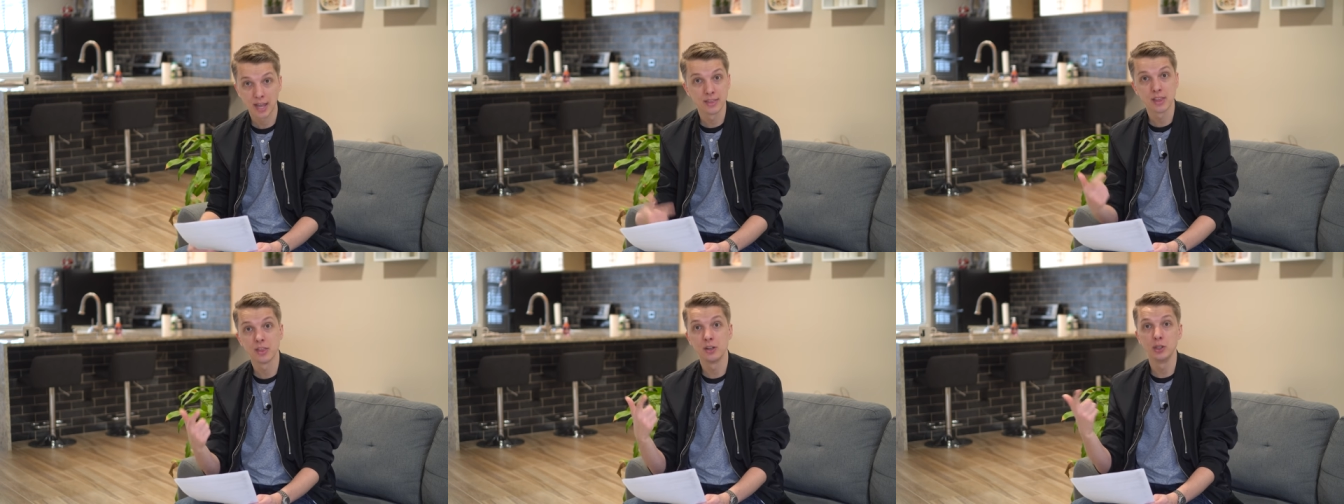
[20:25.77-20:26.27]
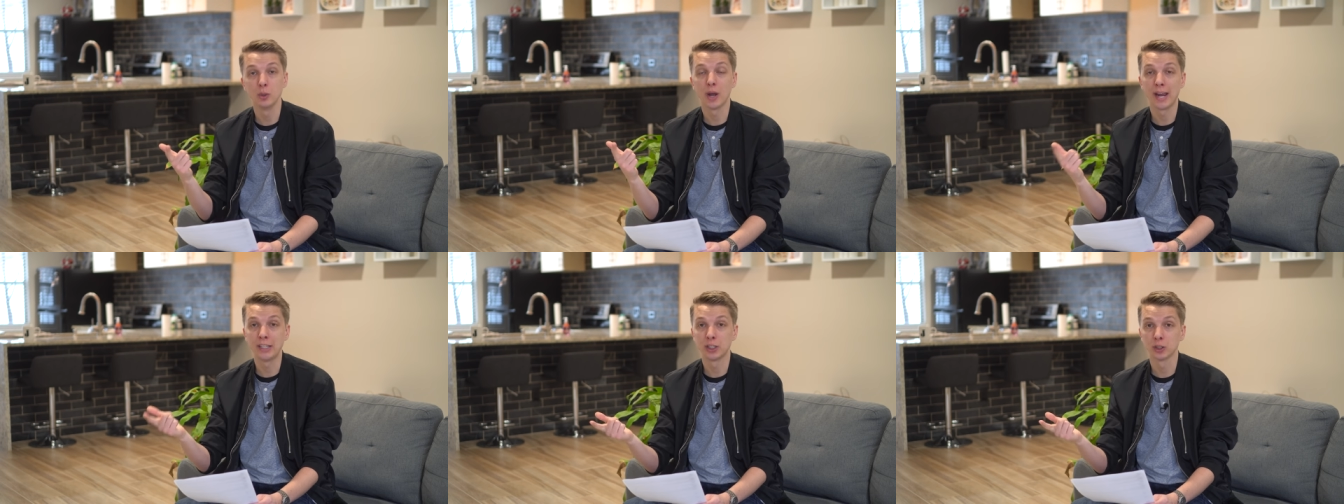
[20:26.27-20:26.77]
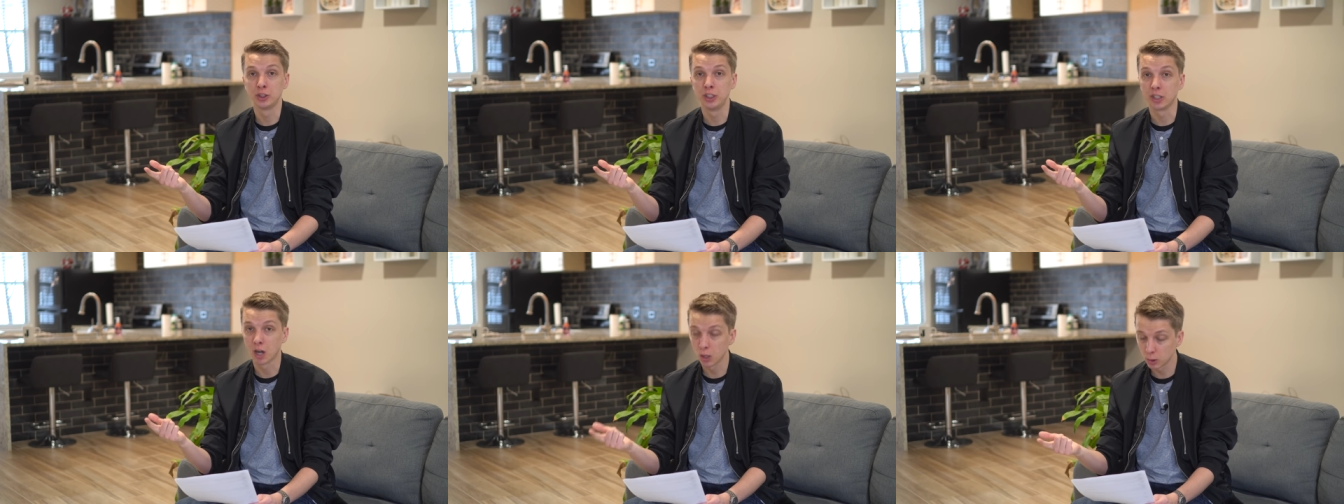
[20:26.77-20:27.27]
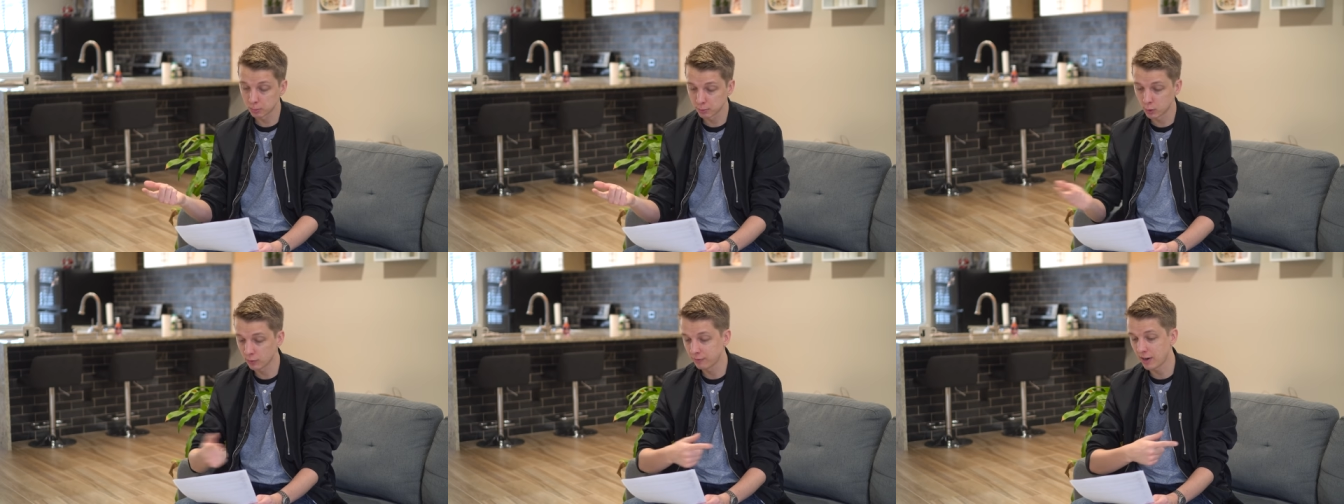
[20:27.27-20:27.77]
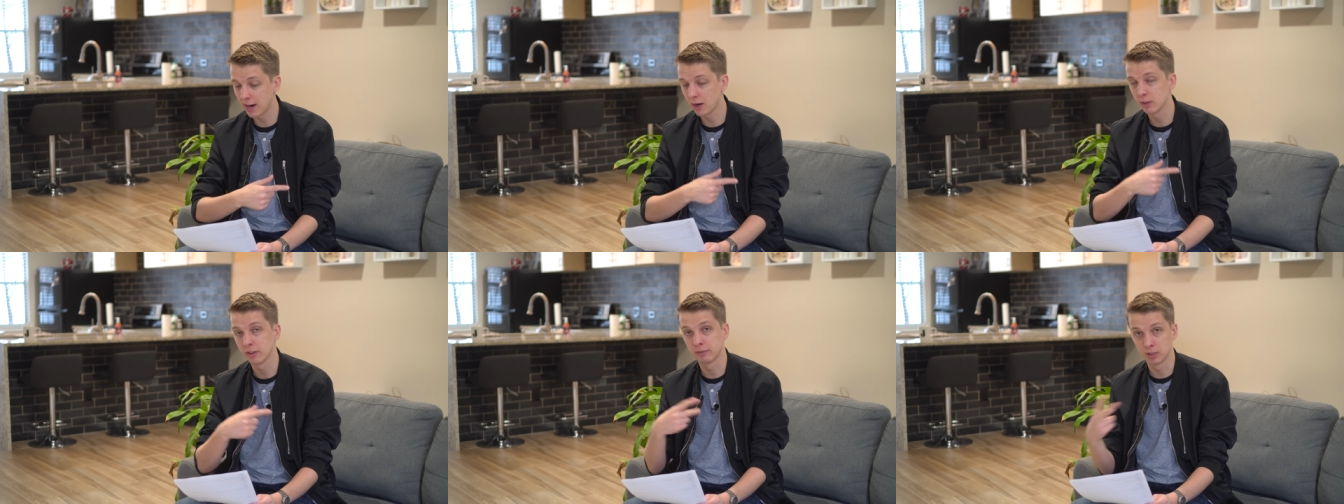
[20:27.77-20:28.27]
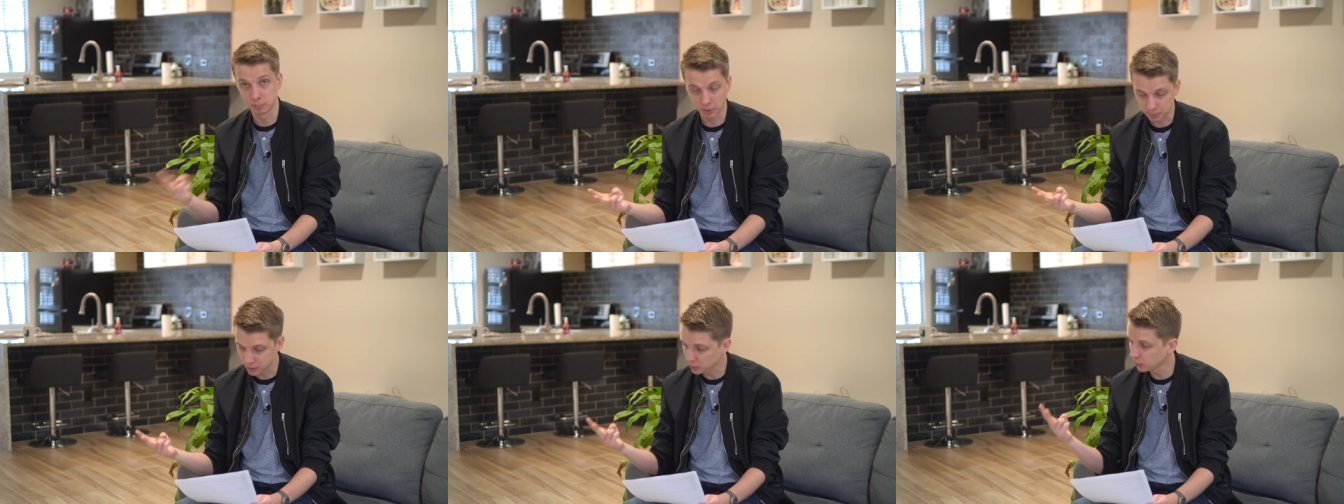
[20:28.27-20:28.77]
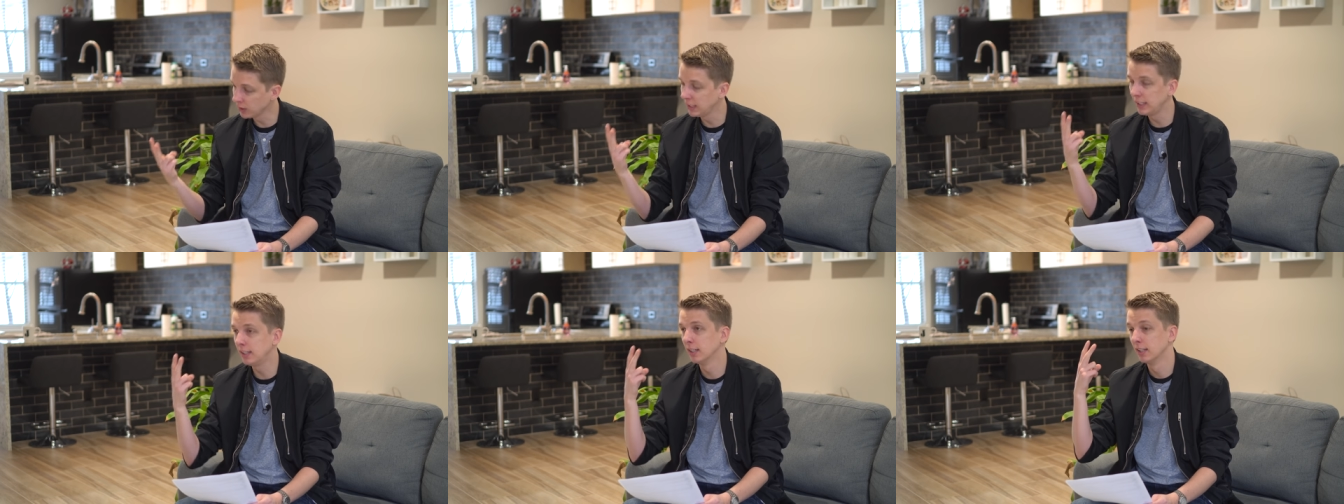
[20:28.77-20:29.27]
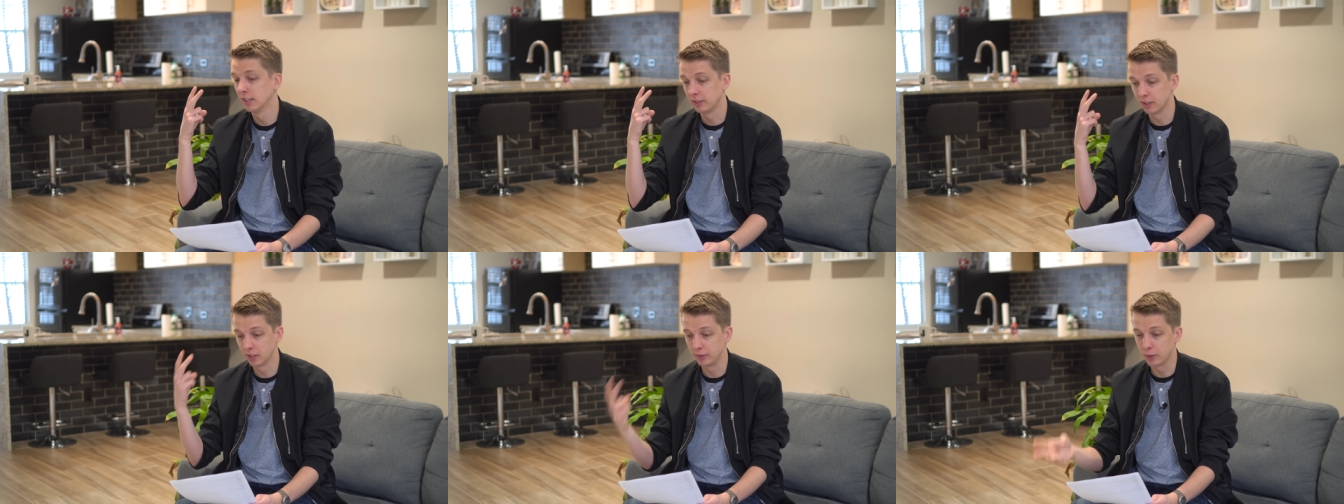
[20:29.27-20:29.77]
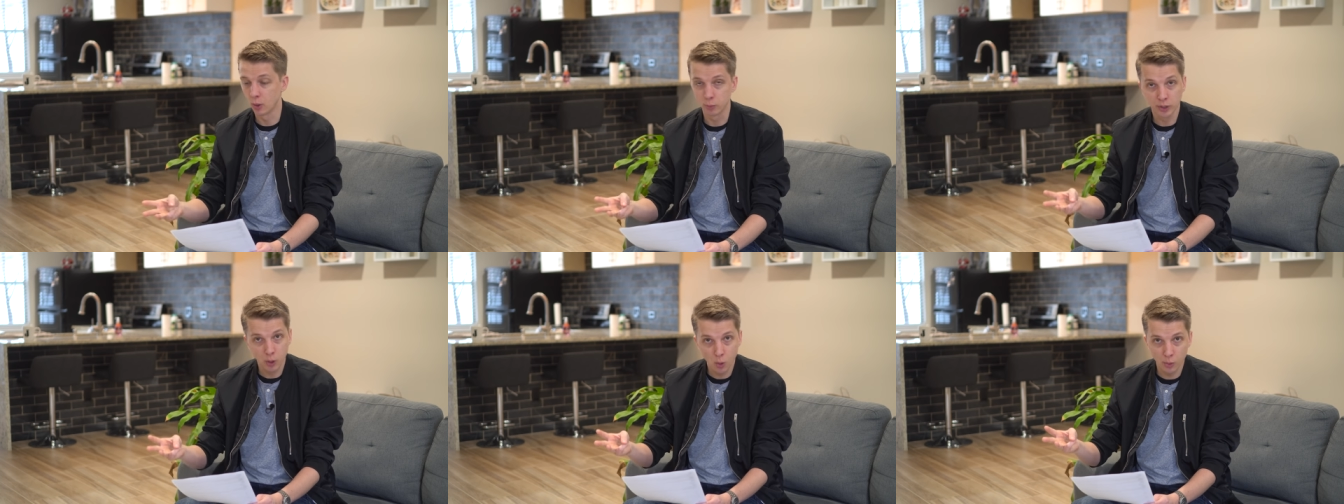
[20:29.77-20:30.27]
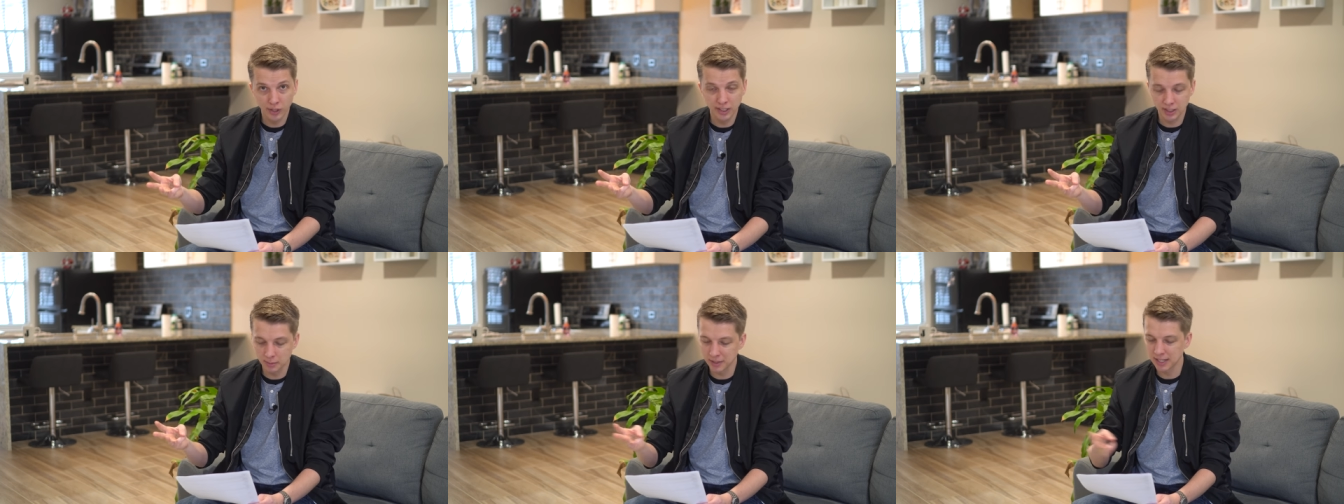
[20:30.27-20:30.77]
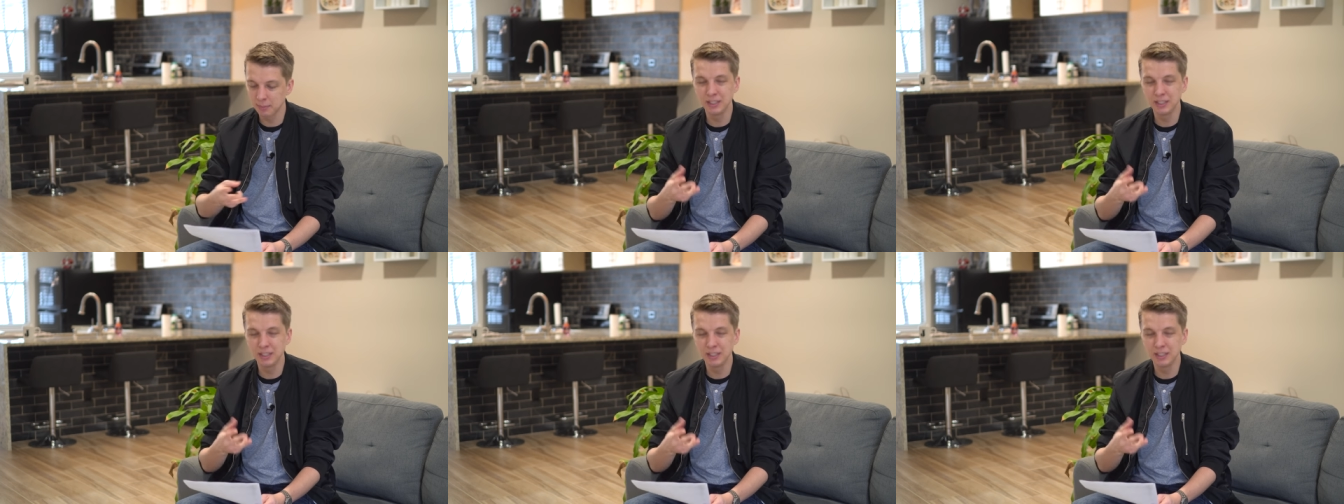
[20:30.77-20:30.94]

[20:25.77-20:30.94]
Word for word: And then the new HLG color profile, the flip up screen, the no recording limit.